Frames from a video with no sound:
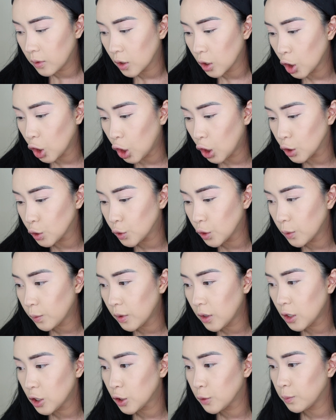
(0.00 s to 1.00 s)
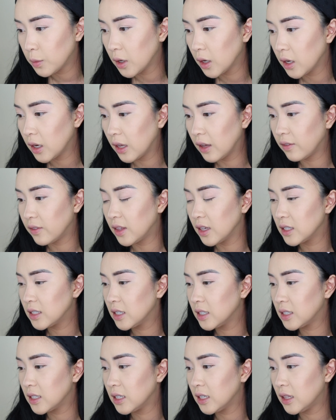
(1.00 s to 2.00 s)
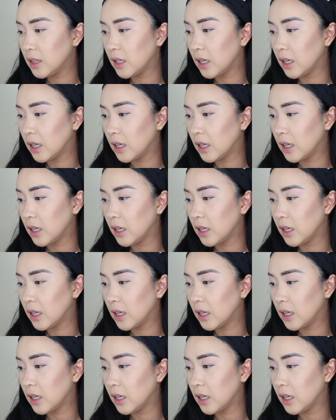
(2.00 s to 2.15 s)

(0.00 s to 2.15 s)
contour brush, but if this is it,